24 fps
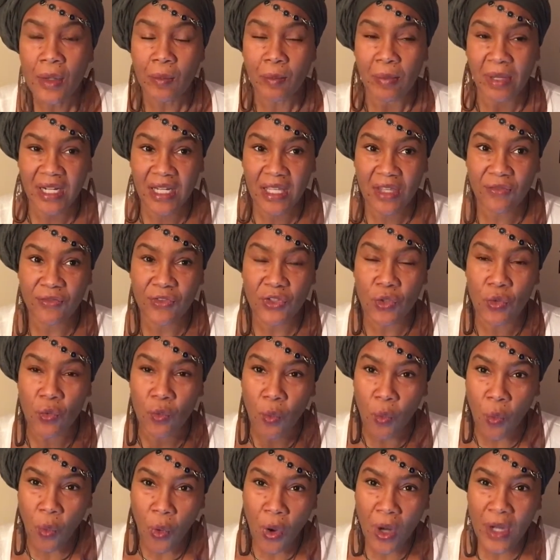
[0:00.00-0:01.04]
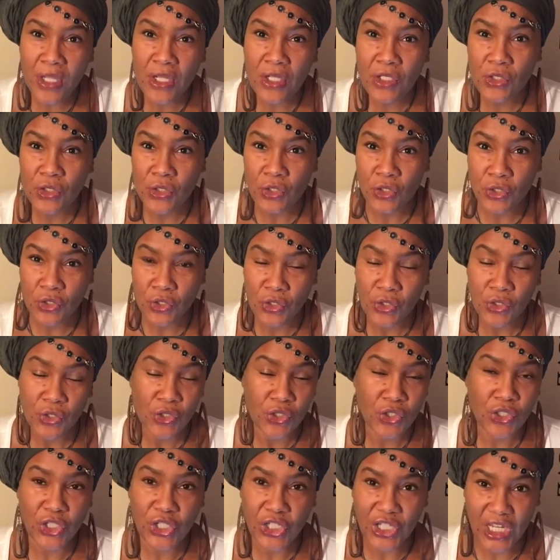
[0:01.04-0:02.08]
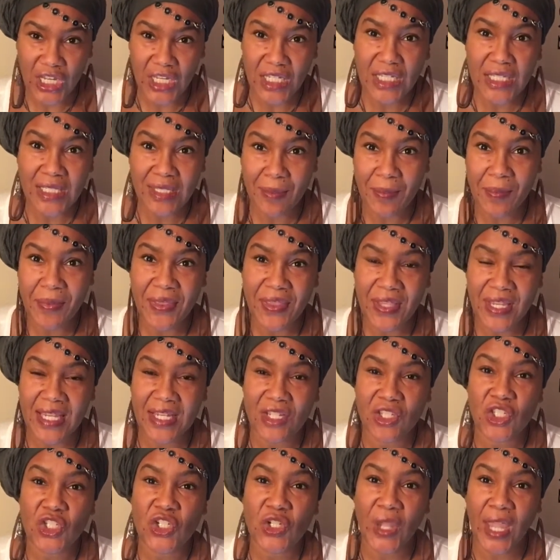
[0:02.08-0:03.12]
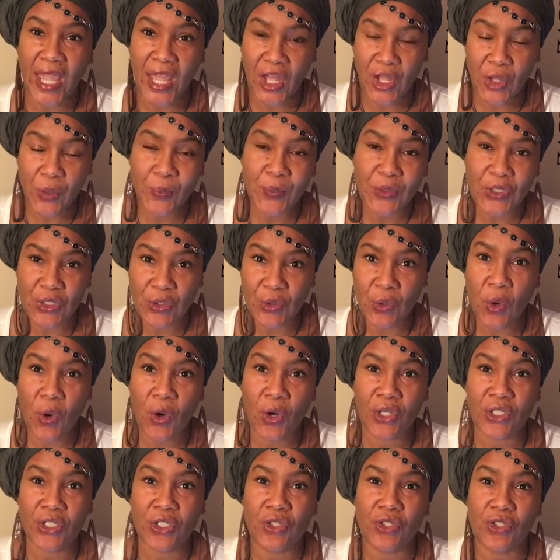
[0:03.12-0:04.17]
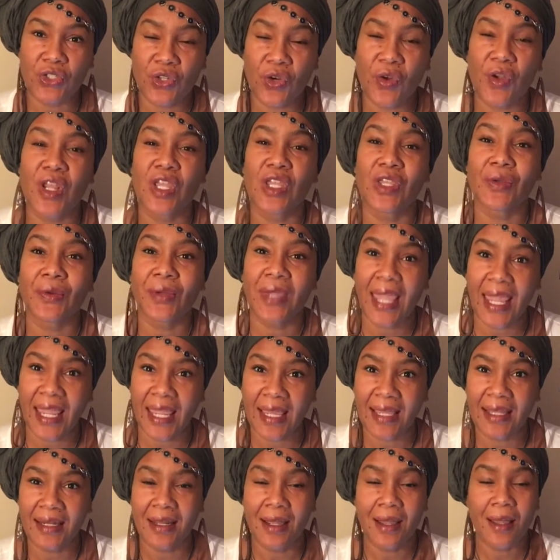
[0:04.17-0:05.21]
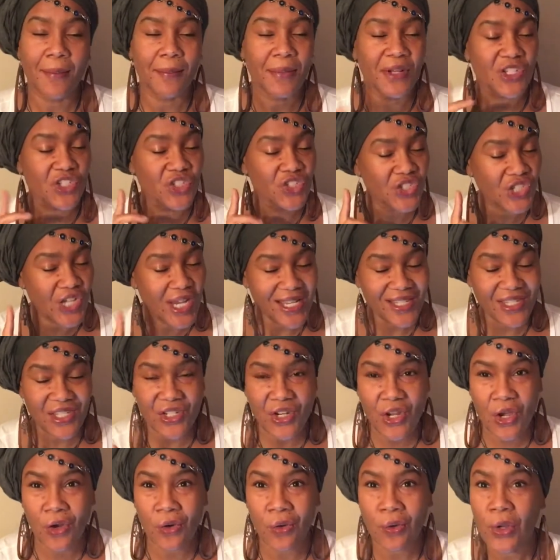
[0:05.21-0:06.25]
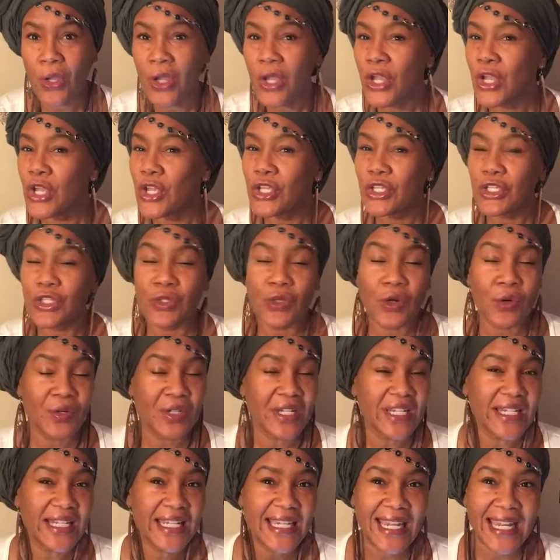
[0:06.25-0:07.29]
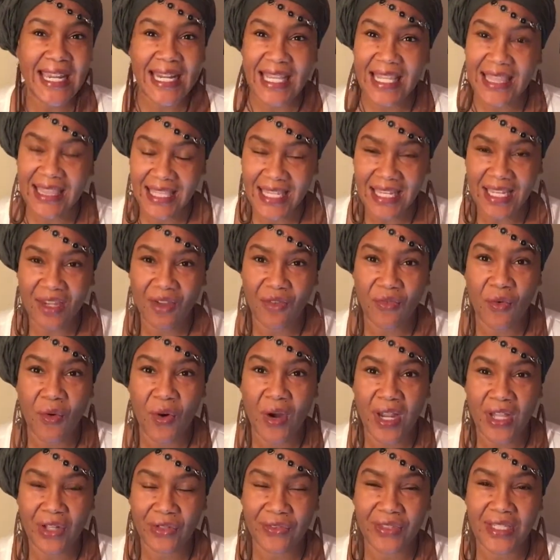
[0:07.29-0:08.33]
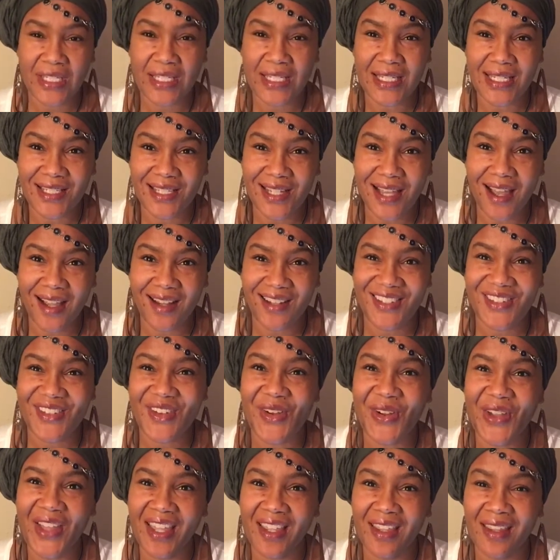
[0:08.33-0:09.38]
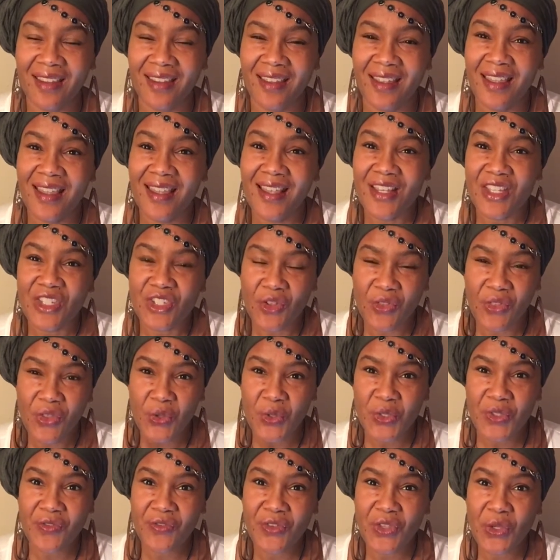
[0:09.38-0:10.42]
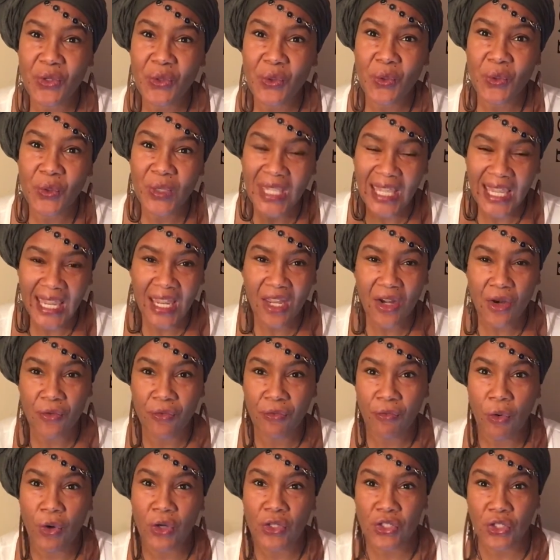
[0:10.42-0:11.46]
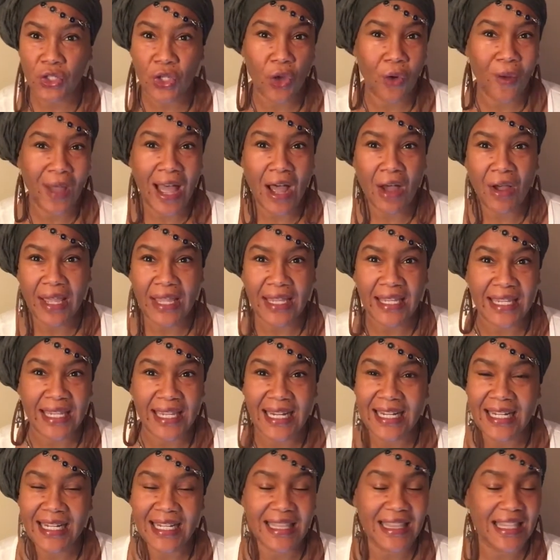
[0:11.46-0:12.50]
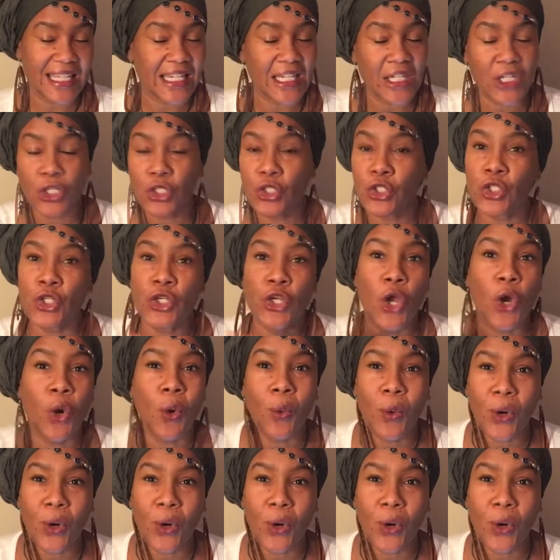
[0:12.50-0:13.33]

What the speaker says: but if you want it to get some things to help you on your journey, you can. But just know, you don't need anything for a healthy detox, okay? So those of you who can't afford to go out and get anything, no